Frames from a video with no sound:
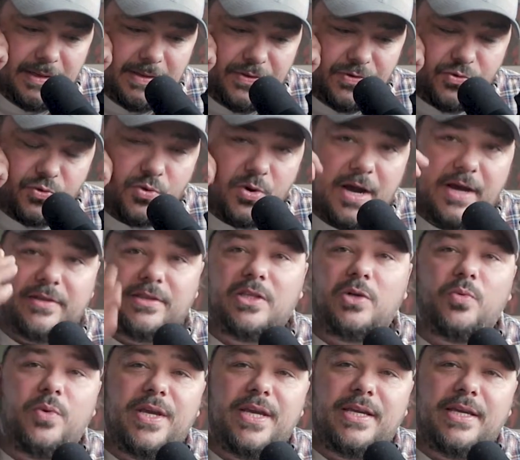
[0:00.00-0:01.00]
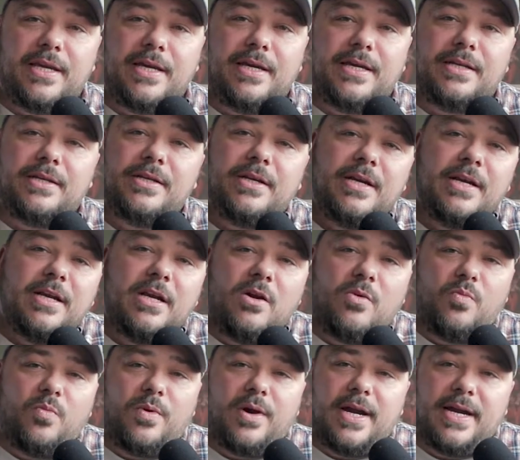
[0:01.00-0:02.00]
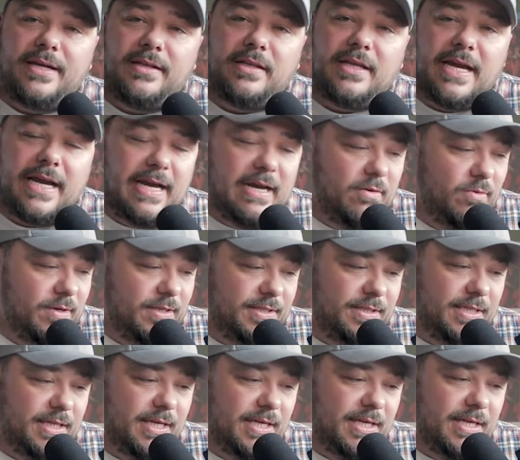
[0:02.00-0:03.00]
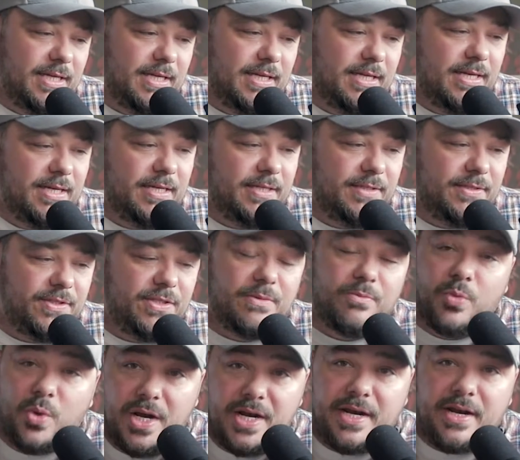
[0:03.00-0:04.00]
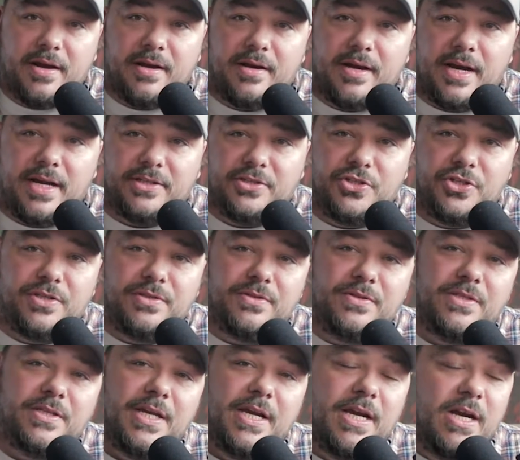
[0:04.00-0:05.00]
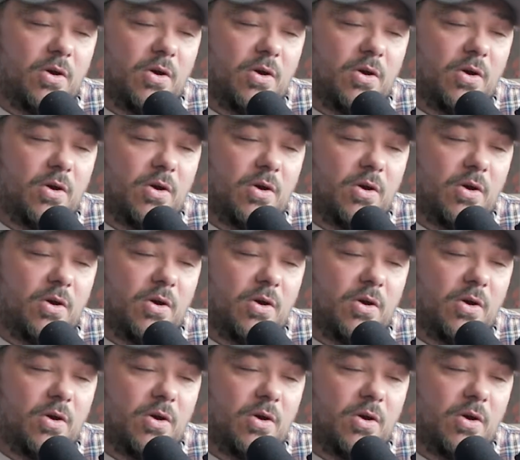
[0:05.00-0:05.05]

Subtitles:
throughout the weekend while I was in some Whatnot auctions,